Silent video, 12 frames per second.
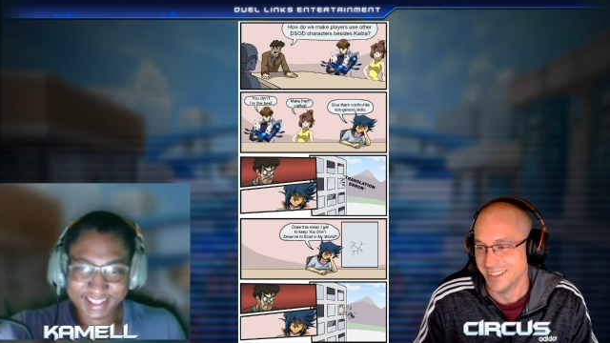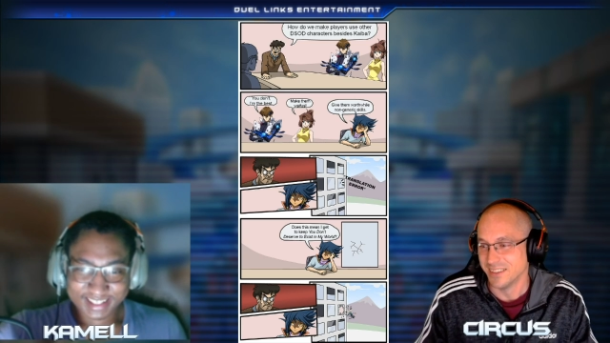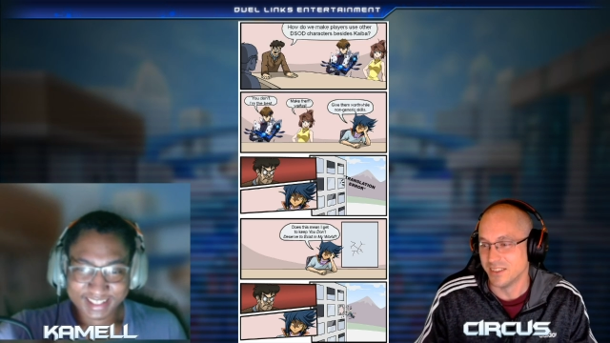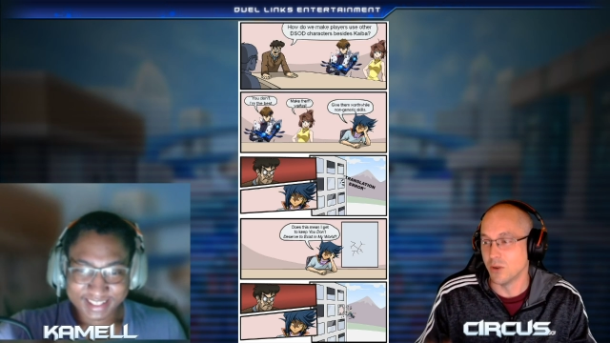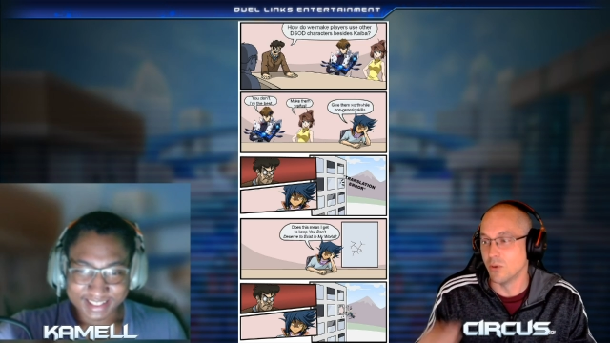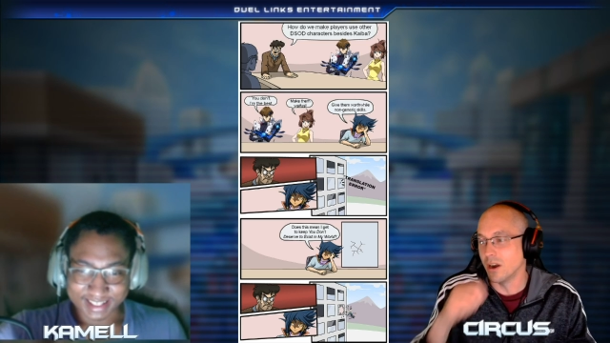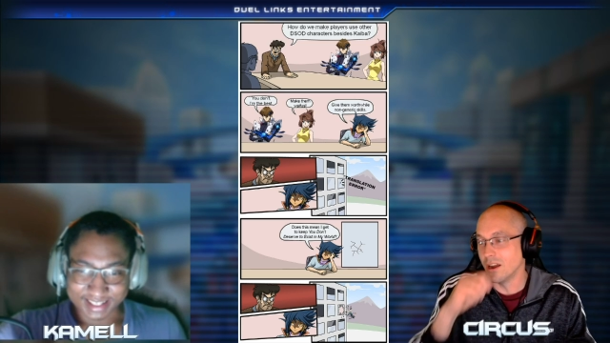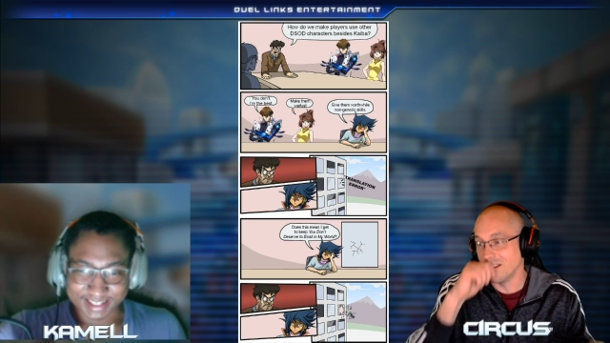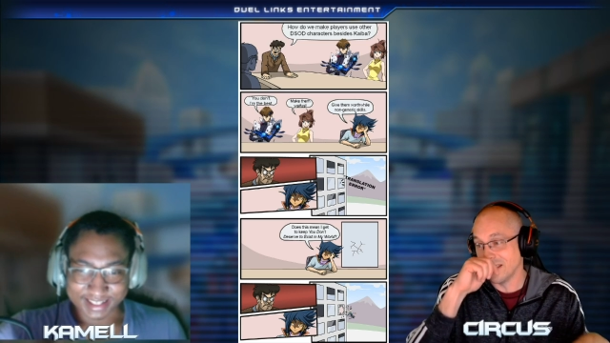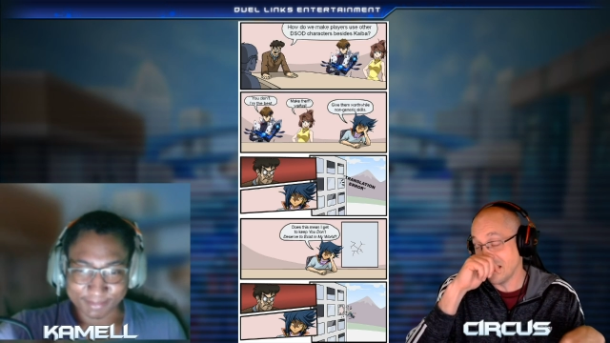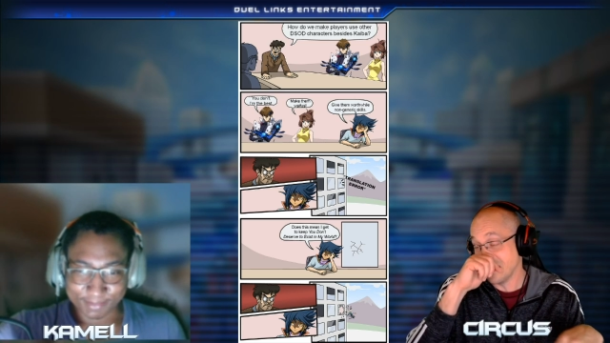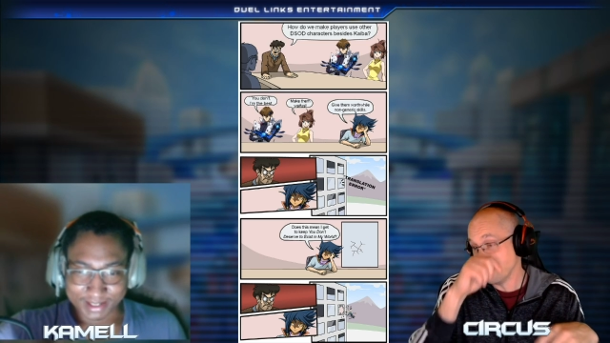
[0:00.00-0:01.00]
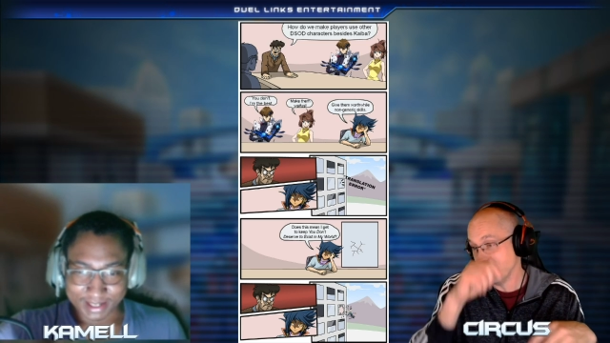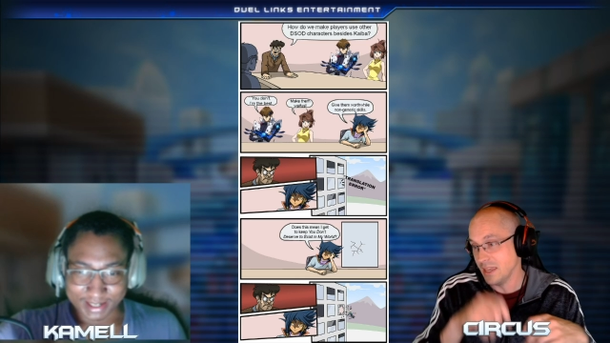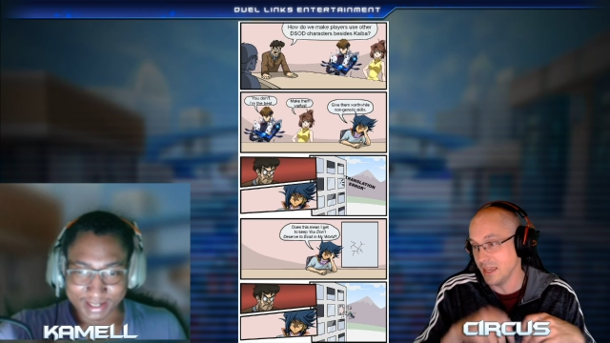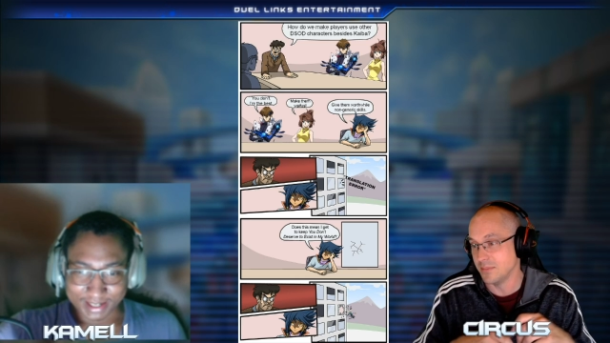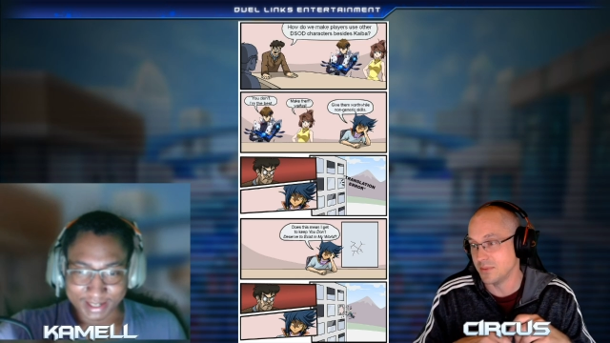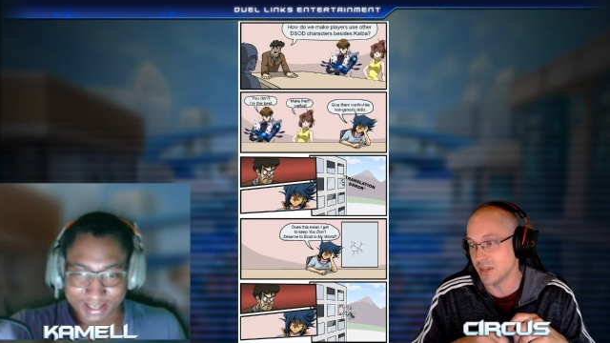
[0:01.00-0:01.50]
Speaker 1: There were a That's lot of
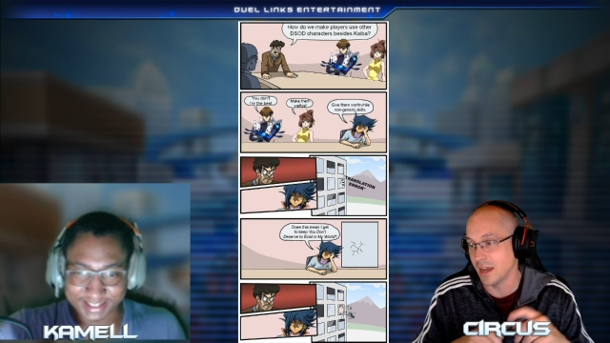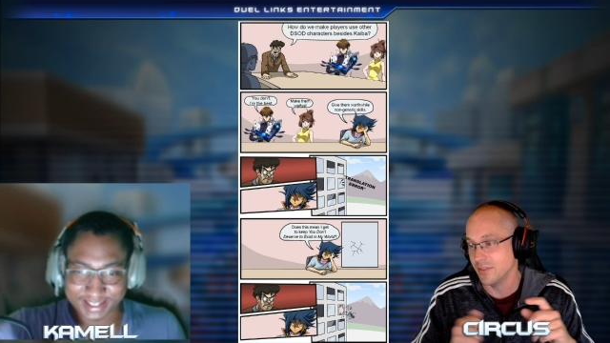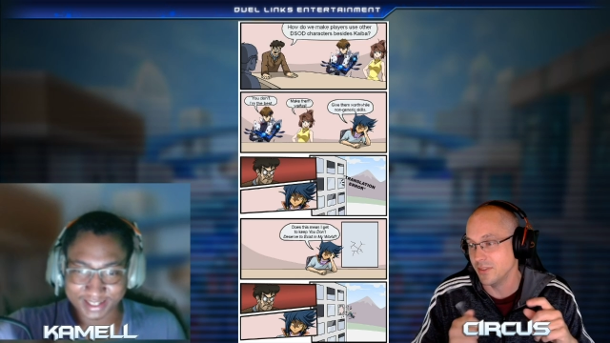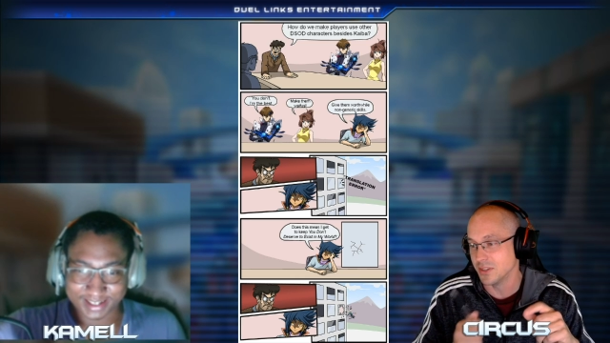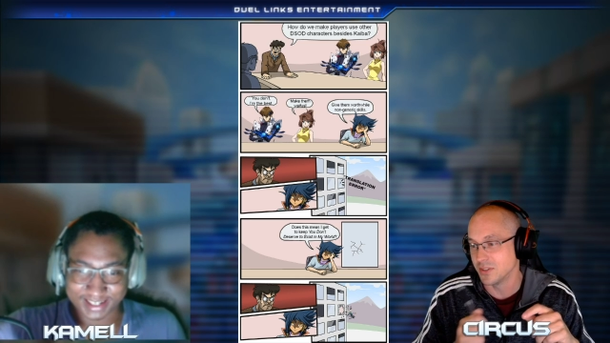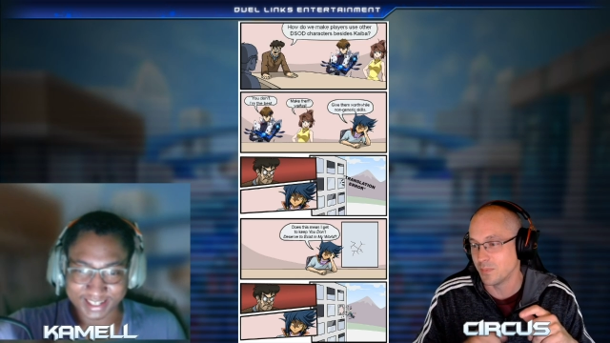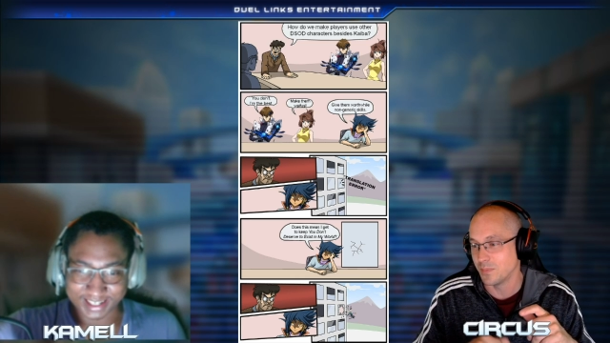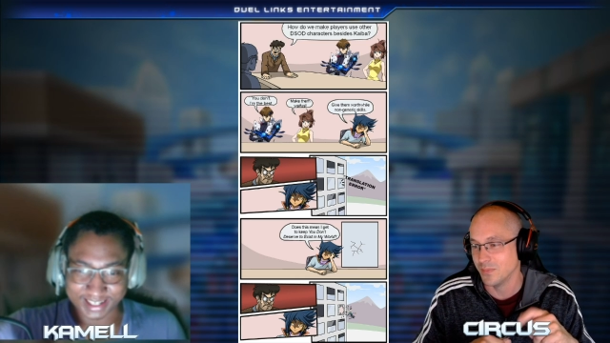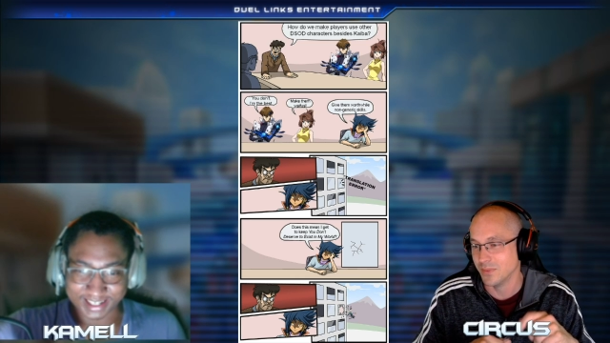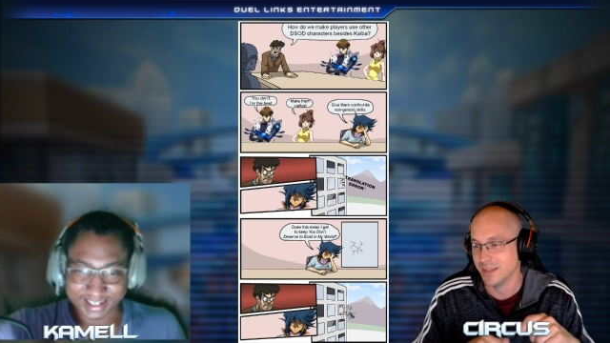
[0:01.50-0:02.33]
memes on this.